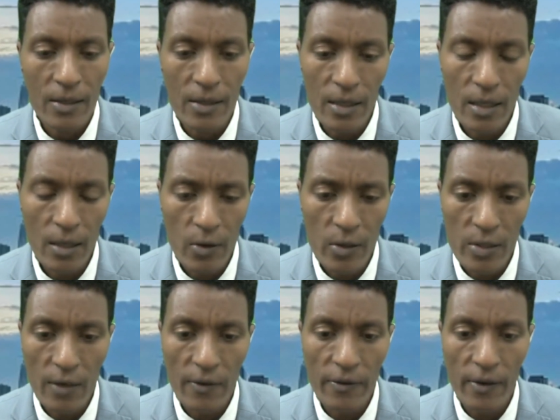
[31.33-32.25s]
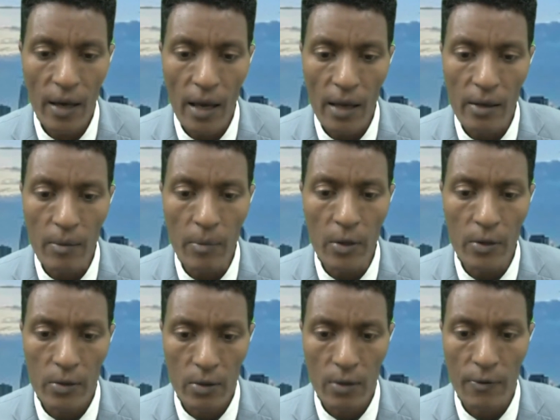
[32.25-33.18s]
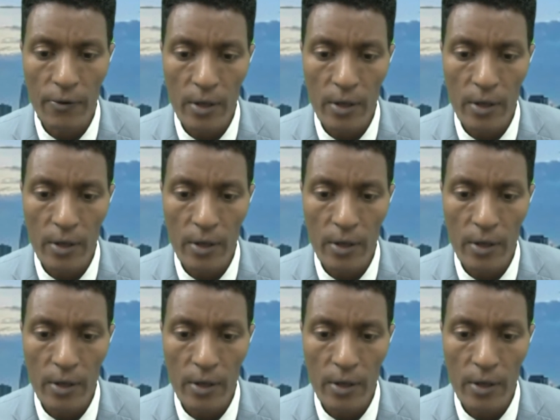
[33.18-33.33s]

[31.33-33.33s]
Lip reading: Deacon Yoseph and Mr.